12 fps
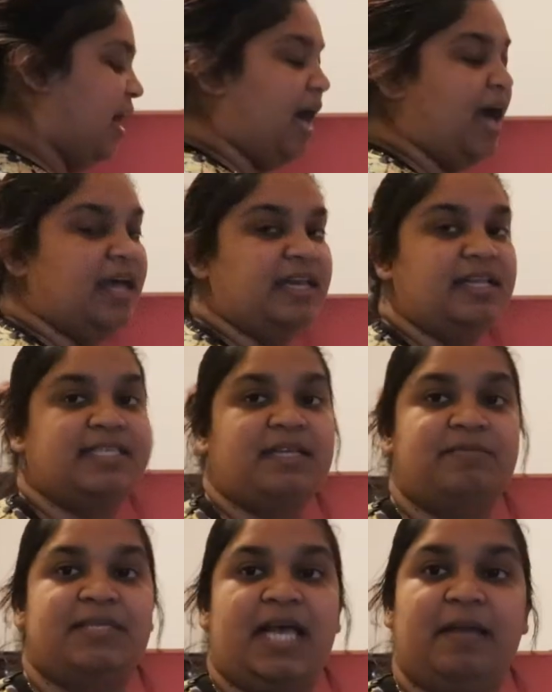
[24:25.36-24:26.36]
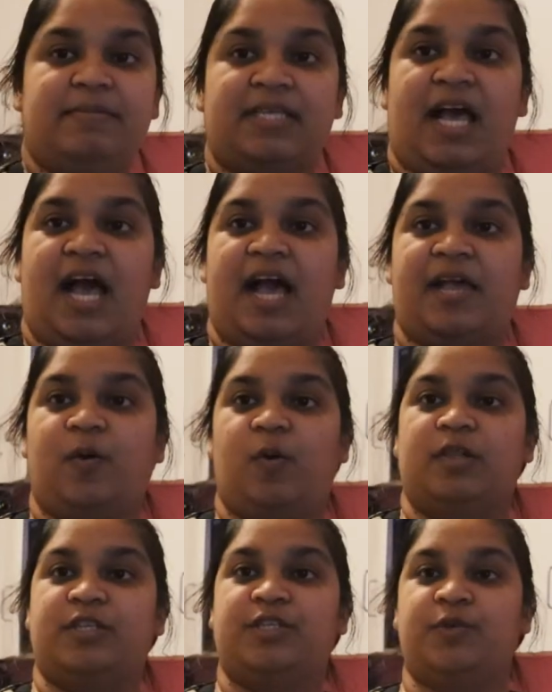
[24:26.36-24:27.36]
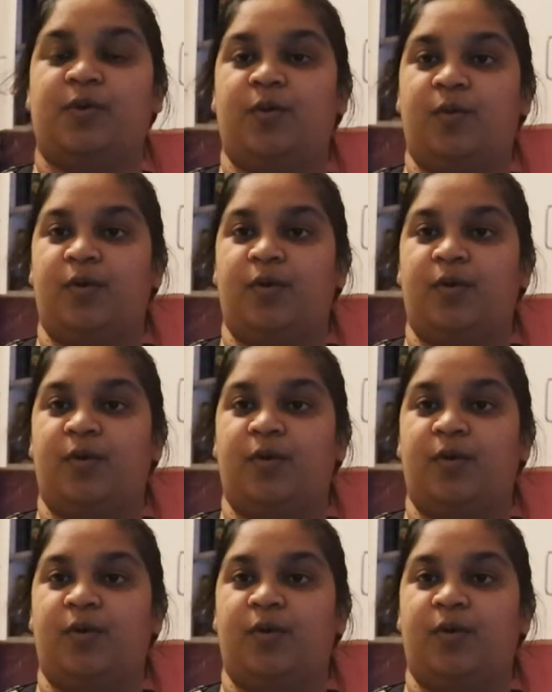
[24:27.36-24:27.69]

And sometimes I also